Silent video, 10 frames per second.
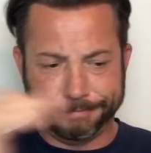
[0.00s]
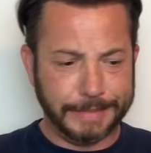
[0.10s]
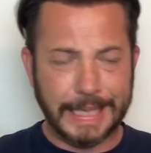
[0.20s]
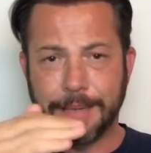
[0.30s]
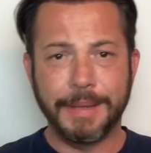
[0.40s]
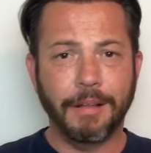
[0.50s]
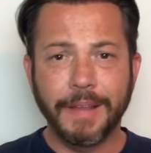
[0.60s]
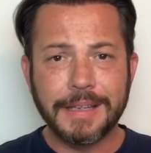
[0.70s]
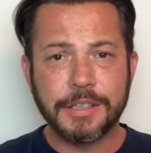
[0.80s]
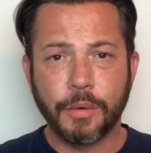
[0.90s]
the email
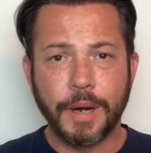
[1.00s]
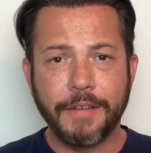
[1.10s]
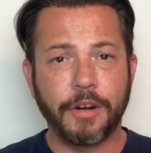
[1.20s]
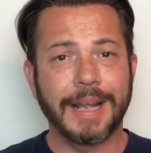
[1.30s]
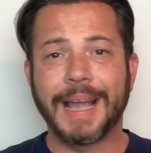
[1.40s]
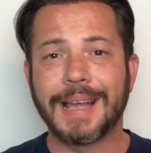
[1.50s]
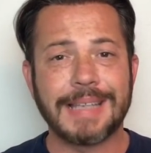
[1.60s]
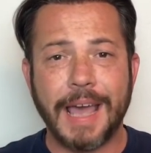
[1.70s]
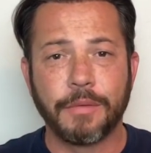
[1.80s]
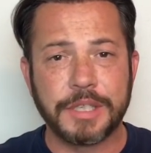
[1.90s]
list or whatever, and guys,
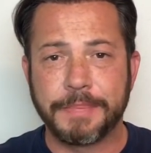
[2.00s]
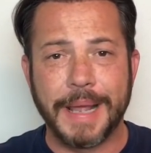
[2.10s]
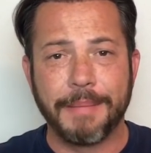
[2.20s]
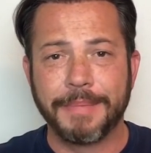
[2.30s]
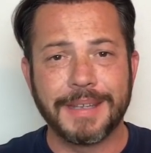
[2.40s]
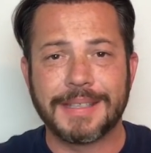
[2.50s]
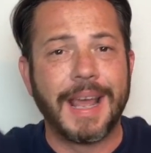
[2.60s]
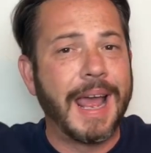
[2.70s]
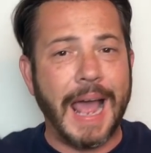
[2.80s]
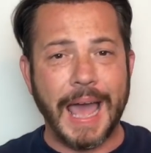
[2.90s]
I don't spam
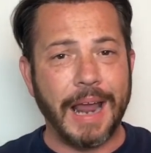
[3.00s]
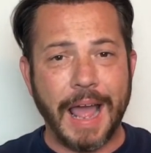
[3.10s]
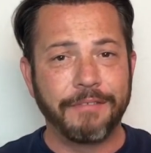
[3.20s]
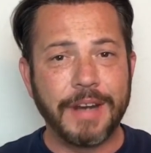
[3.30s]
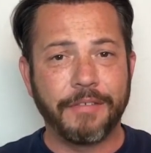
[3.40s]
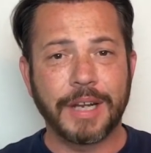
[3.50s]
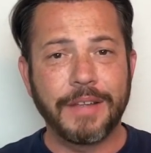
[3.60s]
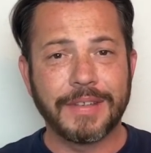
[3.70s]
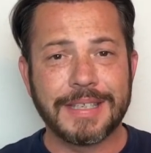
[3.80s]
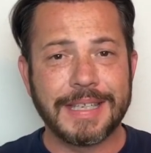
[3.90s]
this. I, I've never
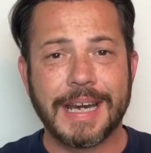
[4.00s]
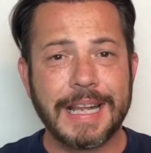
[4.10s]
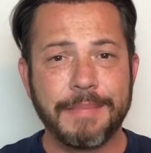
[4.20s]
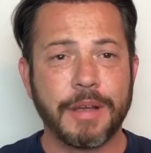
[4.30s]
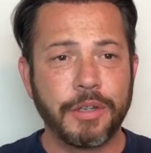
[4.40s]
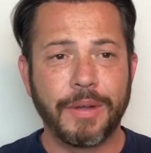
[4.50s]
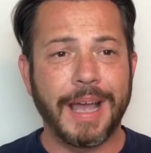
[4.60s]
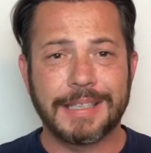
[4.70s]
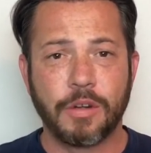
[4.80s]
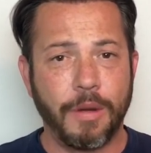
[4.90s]
even sent an email. You
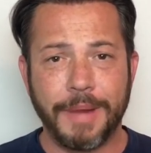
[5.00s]
guys know I'm